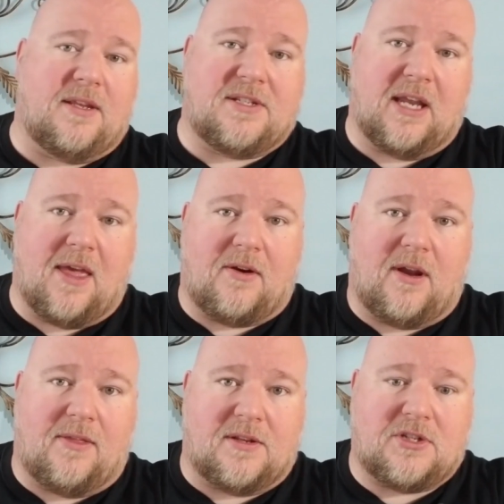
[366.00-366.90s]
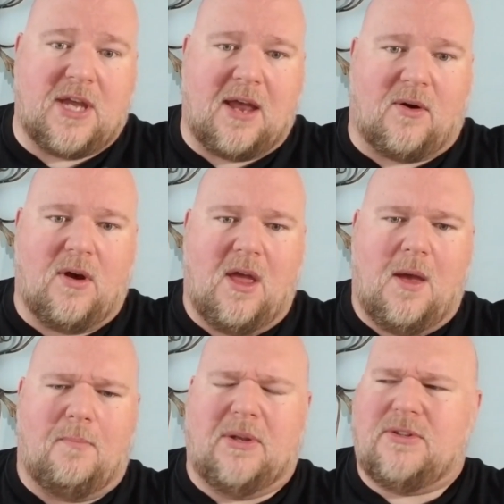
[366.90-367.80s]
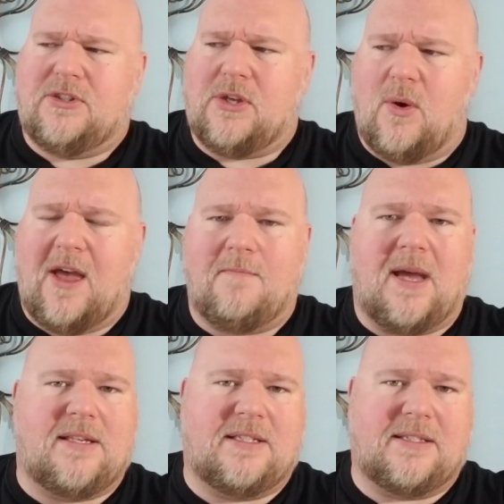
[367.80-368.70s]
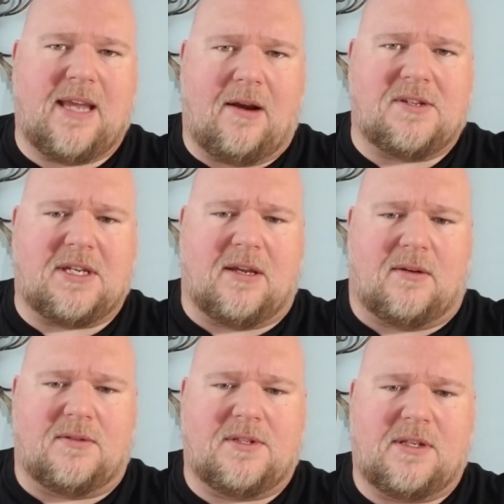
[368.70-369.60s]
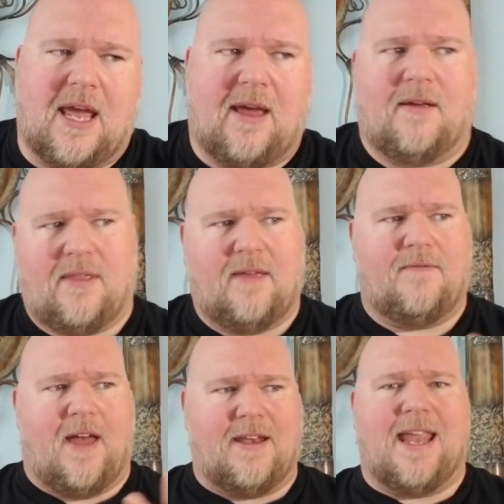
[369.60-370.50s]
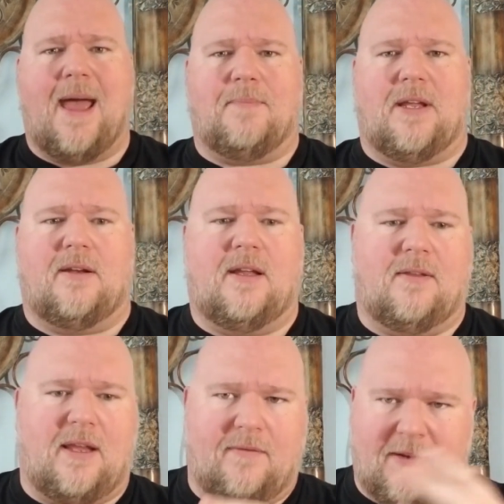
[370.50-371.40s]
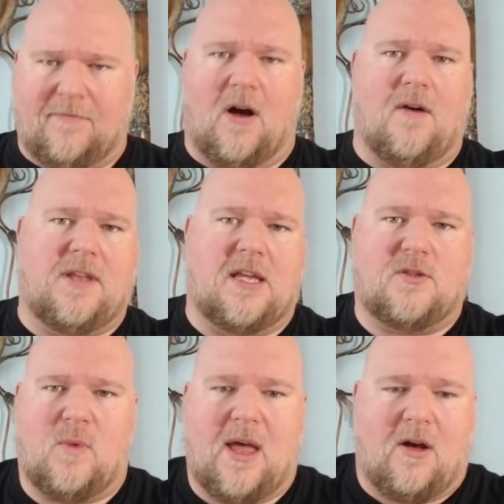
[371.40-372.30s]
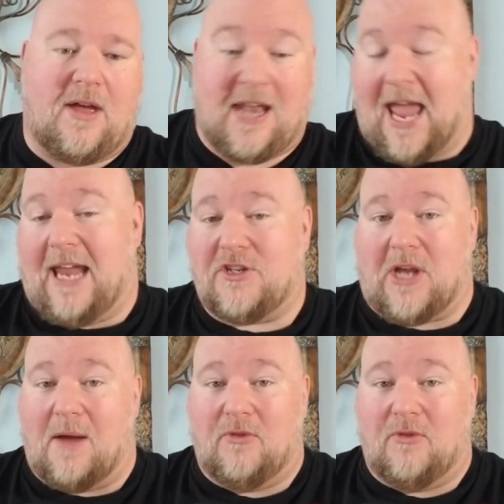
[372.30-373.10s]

this together in this channel, but so have my scare skills. And they've adapted and they've evolved as well. And actually, I'm